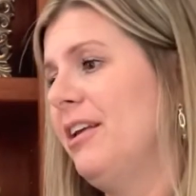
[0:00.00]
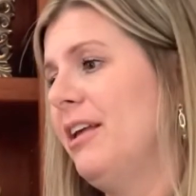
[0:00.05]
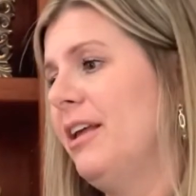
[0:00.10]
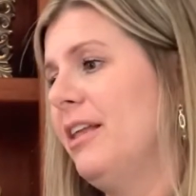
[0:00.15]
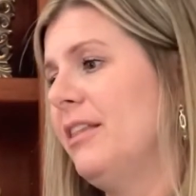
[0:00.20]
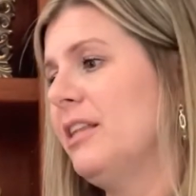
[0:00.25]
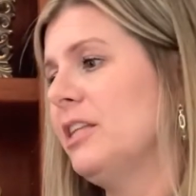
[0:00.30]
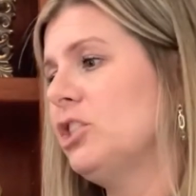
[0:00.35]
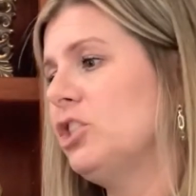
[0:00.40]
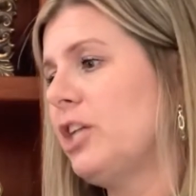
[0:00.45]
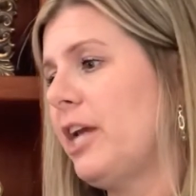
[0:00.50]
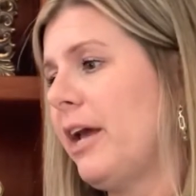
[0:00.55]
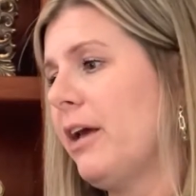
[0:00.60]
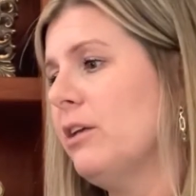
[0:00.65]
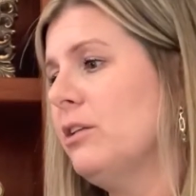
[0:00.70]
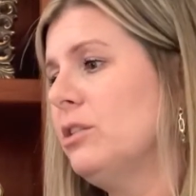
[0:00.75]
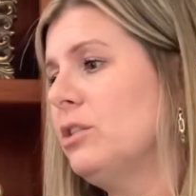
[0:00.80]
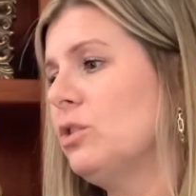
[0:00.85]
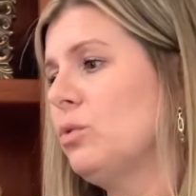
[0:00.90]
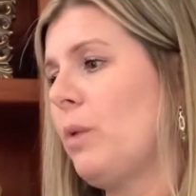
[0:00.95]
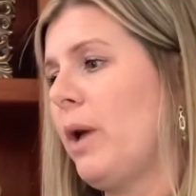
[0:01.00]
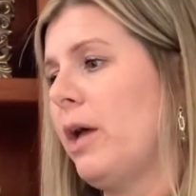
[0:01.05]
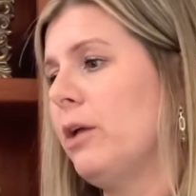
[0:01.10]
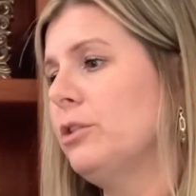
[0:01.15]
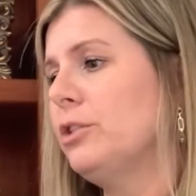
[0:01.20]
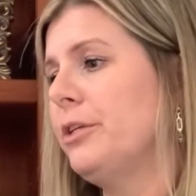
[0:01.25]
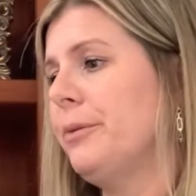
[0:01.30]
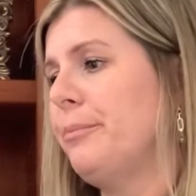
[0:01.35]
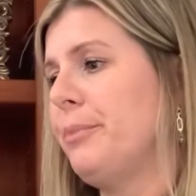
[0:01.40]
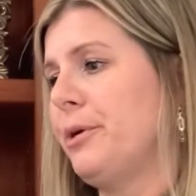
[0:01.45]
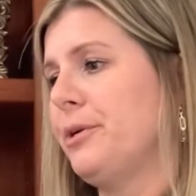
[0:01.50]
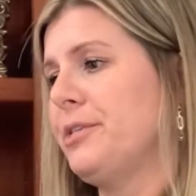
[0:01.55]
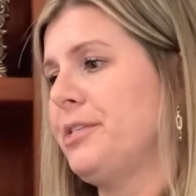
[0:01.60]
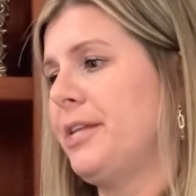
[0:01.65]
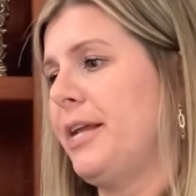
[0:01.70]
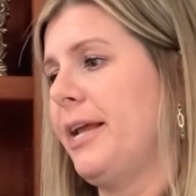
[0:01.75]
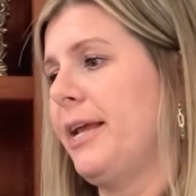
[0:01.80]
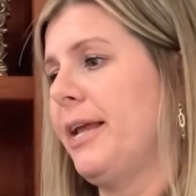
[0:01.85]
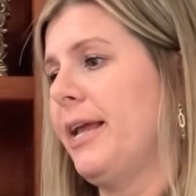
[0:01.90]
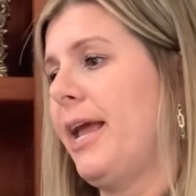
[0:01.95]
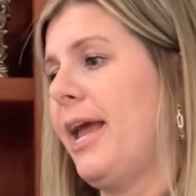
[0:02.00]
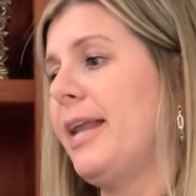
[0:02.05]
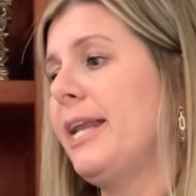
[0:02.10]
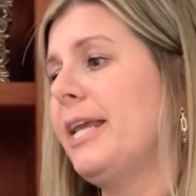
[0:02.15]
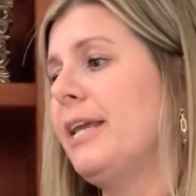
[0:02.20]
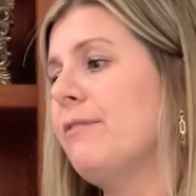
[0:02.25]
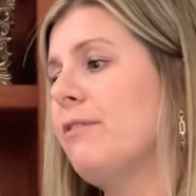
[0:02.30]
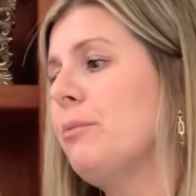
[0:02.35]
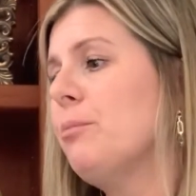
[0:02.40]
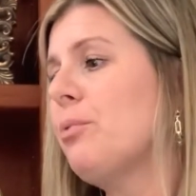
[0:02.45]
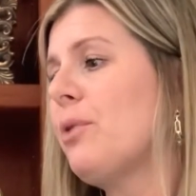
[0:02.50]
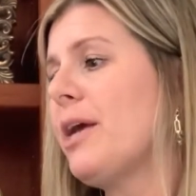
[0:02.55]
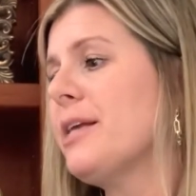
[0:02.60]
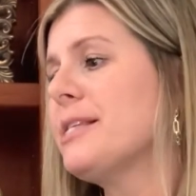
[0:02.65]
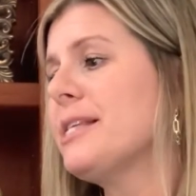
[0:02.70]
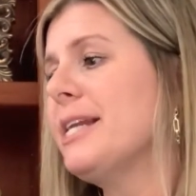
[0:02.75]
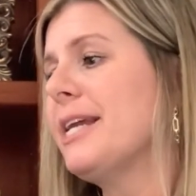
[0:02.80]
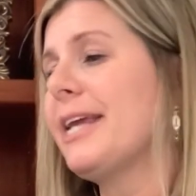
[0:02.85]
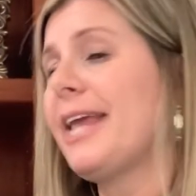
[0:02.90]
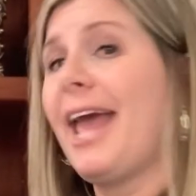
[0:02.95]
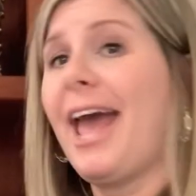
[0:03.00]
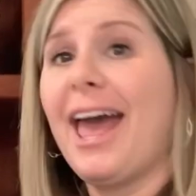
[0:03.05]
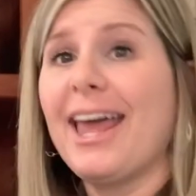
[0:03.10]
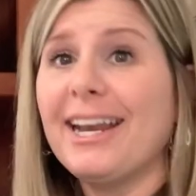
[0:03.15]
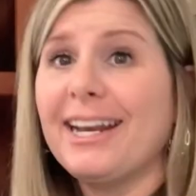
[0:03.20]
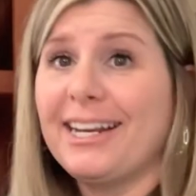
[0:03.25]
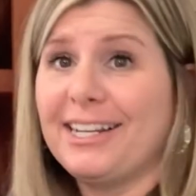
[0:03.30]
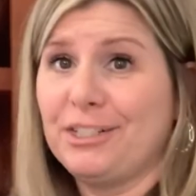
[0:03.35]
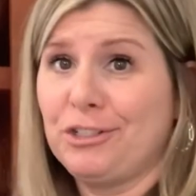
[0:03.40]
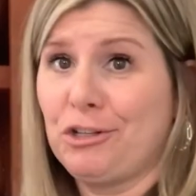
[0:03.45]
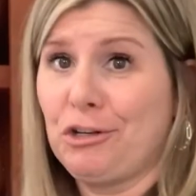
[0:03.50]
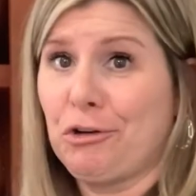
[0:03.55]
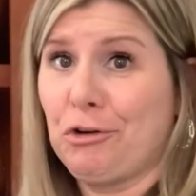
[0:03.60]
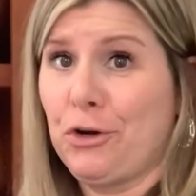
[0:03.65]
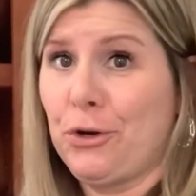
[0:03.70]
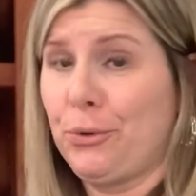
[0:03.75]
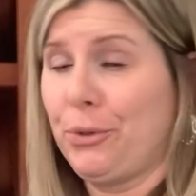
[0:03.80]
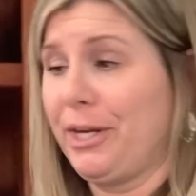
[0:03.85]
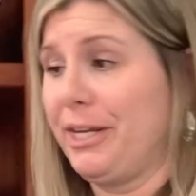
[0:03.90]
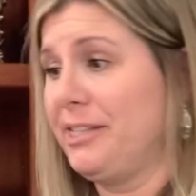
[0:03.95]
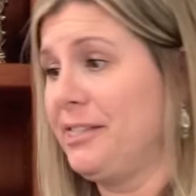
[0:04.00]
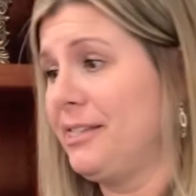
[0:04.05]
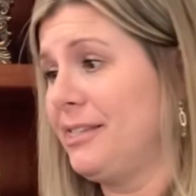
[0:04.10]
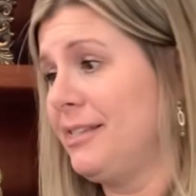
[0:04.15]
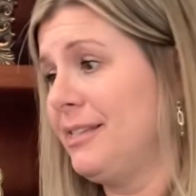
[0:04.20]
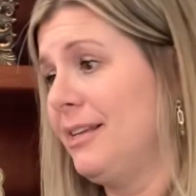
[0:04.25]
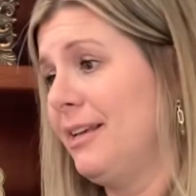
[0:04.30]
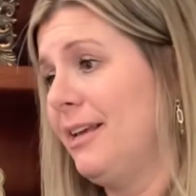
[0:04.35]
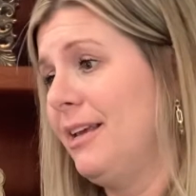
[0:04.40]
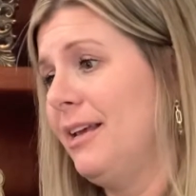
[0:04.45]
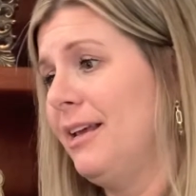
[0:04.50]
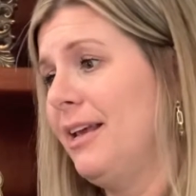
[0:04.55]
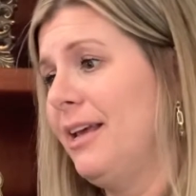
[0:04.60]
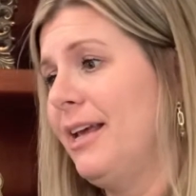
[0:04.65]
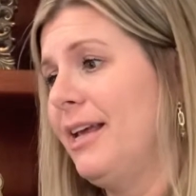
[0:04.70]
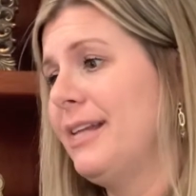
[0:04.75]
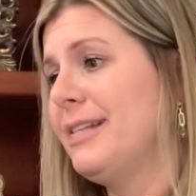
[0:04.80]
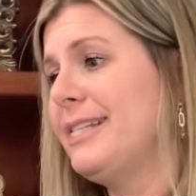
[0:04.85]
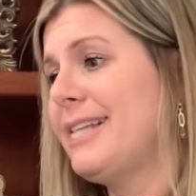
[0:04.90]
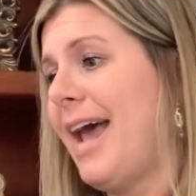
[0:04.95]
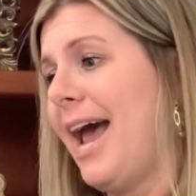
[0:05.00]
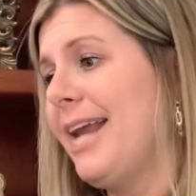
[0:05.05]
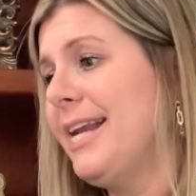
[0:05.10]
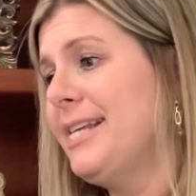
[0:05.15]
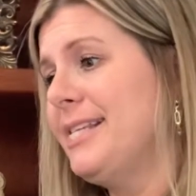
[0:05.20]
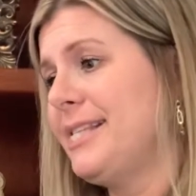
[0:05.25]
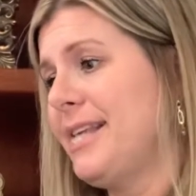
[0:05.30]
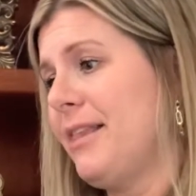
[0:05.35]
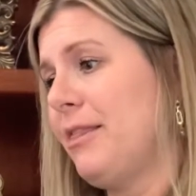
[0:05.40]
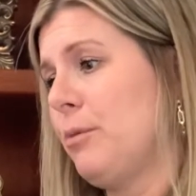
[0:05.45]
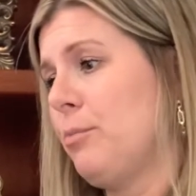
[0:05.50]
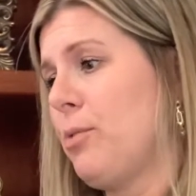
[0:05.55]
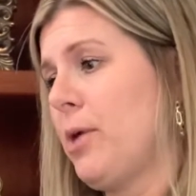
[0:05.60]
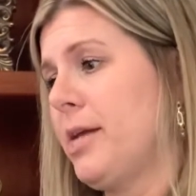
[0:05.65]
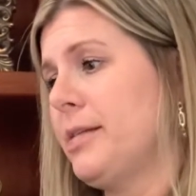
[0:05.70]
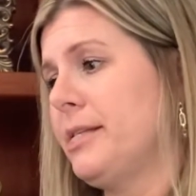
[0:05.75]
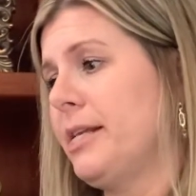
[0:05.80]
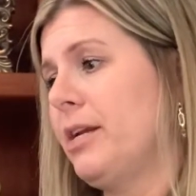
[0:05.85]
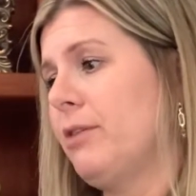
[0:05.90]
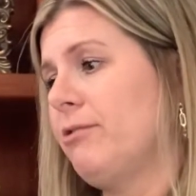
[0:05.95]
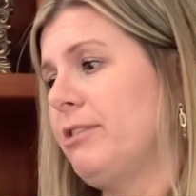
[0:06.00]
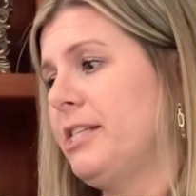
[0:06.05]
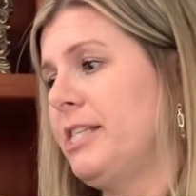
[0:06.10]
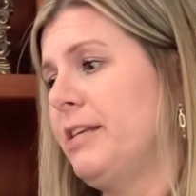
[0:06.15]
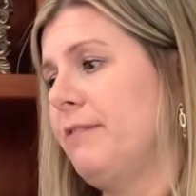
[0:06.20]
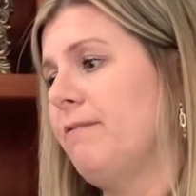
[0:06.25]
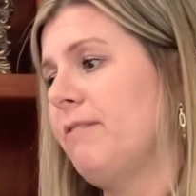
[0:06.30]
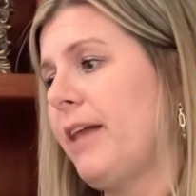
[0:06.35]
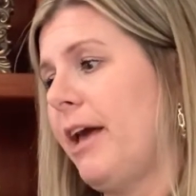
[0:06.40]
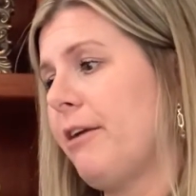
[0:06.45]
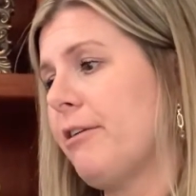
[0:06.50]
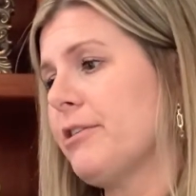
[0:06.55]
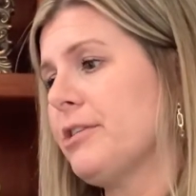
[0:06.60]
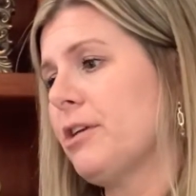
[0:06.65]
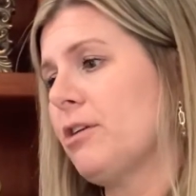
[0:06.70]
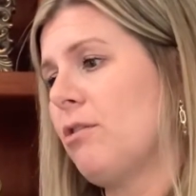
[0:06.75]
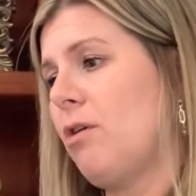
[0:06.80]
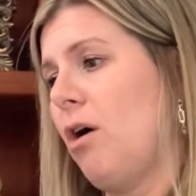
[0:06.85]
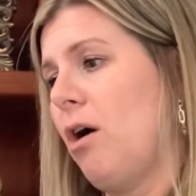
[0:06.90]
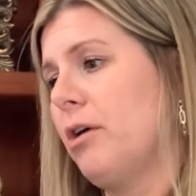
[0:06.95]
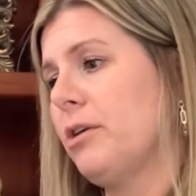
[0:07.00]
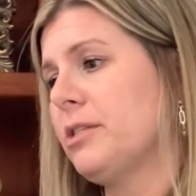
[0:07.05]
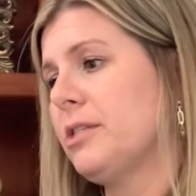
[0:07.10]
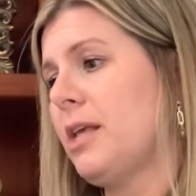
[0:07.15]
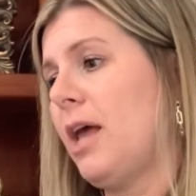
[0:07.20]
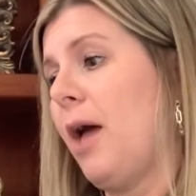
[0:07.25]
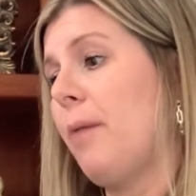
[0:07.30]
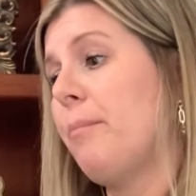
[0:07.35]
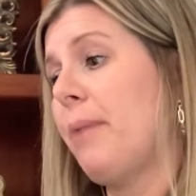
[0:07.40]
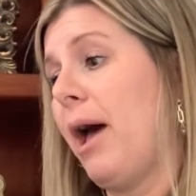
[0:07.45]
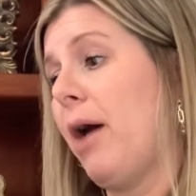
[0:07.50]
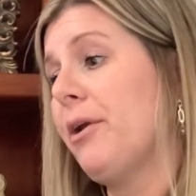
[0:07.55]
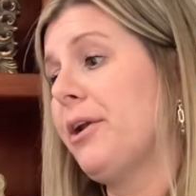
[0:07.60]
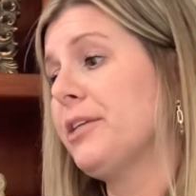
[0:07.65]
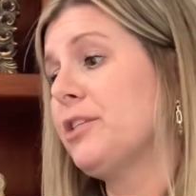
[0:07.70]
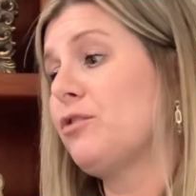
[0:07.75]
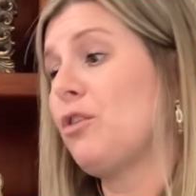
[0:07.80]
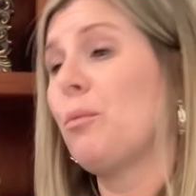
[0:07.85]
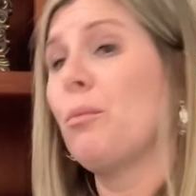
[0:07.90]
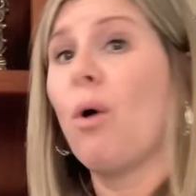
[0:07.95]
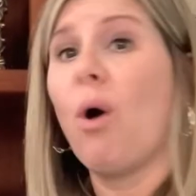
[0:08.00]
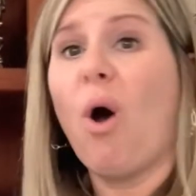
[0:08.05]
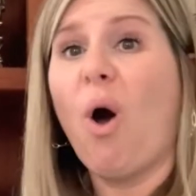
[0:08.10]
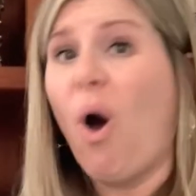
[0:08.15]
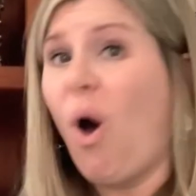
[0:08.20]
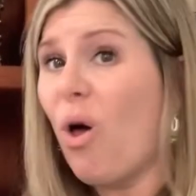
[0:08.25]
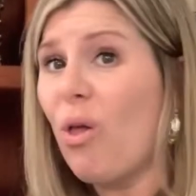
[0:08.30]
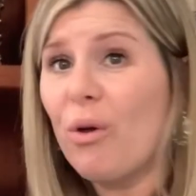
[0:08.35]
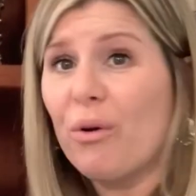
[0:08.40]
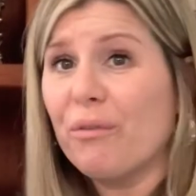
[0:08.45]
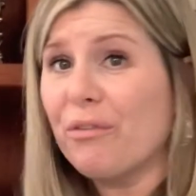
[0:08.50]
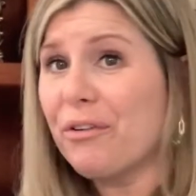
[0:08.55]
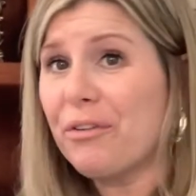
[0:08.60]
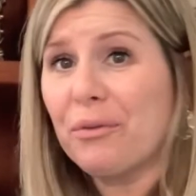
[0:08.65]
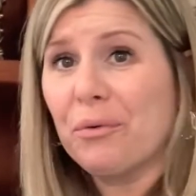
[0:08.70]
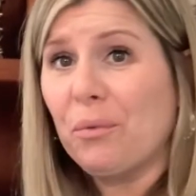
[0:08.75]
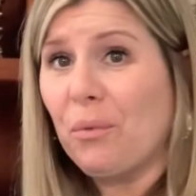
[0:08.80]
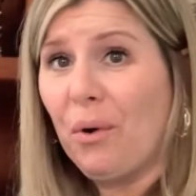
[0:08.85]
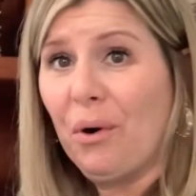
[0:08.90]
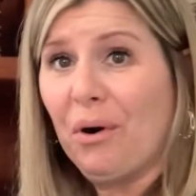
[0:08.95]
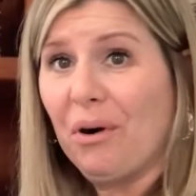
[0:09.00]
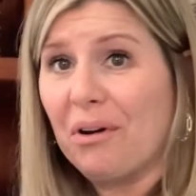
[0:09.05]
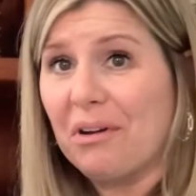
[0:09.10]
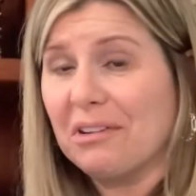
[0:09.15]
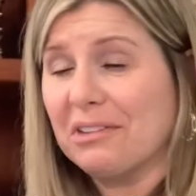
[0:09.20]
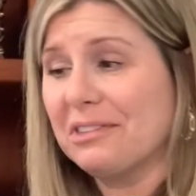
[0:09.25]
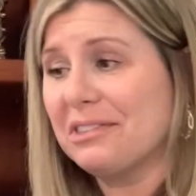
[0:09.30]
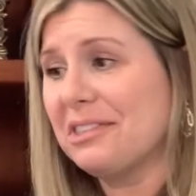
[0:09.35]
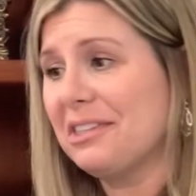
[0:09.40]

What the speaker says: The jail swelled to bursting, and even President Kennedy took notice. Daddy said the president received letters and calls about us from all over the world.